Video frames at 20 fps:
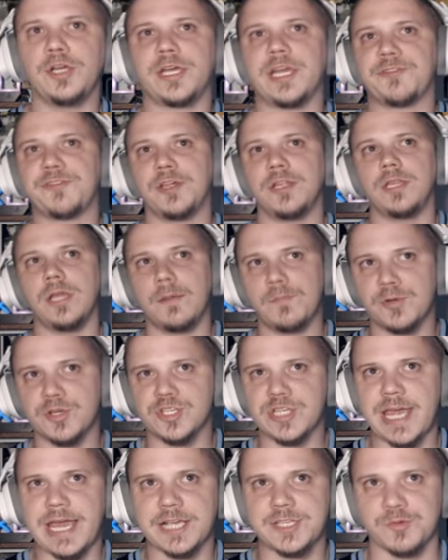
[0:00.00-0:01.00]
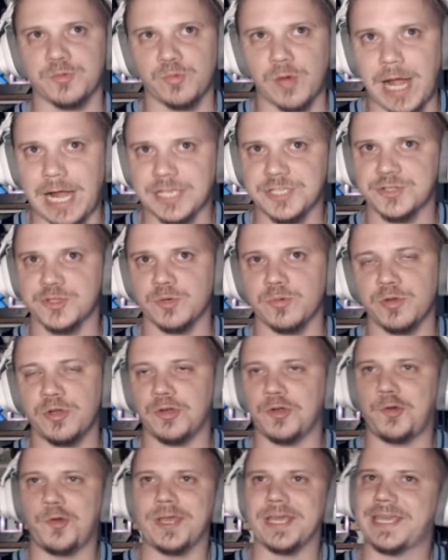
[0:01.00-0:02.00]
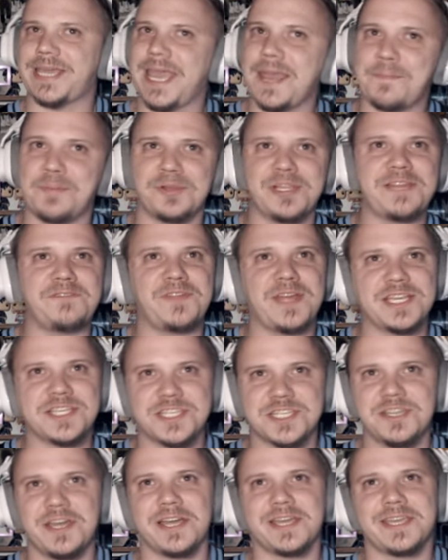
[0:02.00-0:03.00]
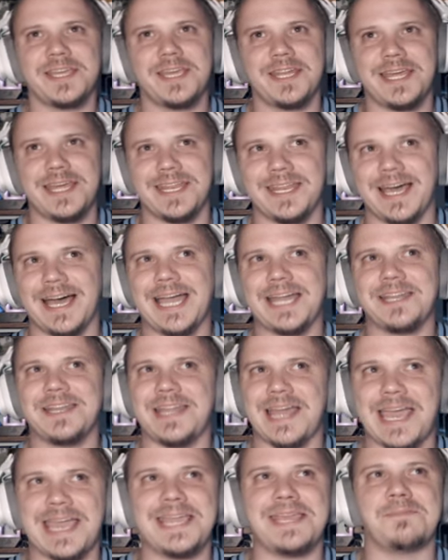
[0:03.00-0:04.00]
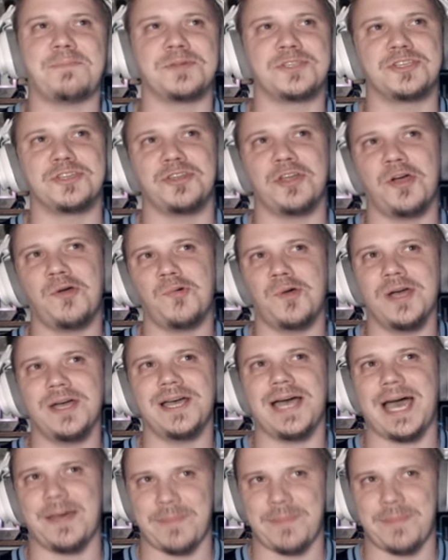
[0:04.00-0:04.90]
look at the Lumberjacks roster real quick. Can't believe they snuck in at 9-8, but you know what?